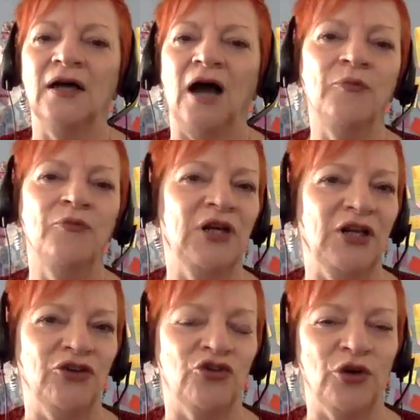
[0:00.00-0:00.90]
I'm
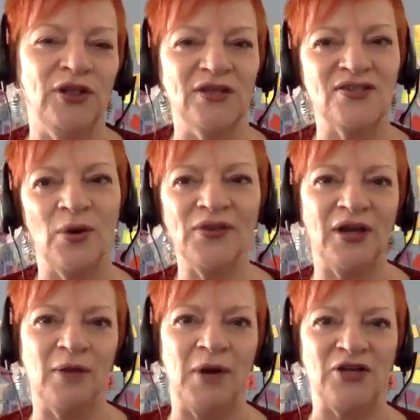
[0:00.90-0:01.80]
really enjoying this, so I
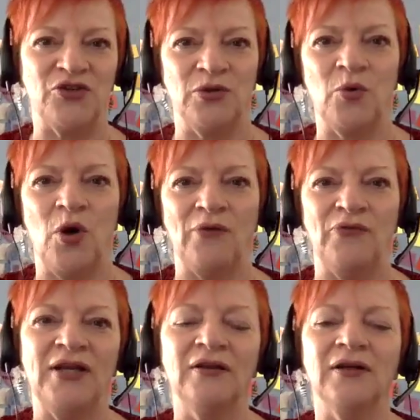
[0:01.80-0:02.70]
think I might do them quite
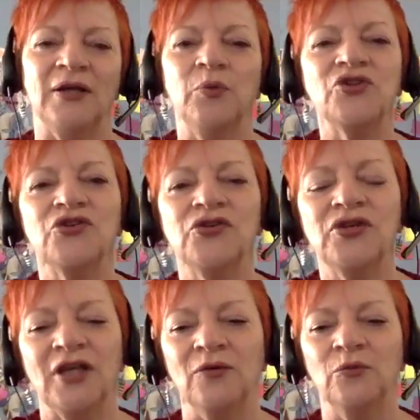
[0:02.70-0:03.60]
regularly. What do you
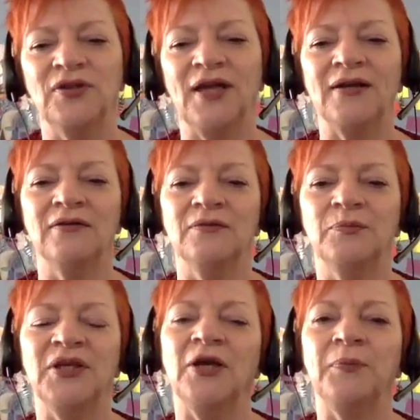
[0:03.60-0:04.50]
think? Would that
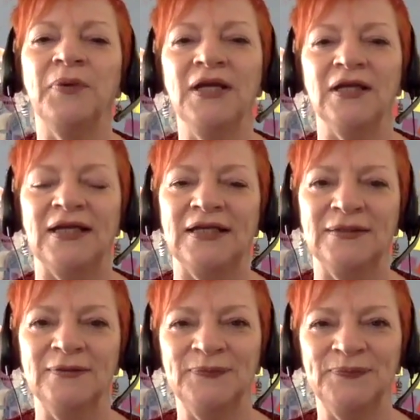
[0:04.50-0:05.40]
be appealing?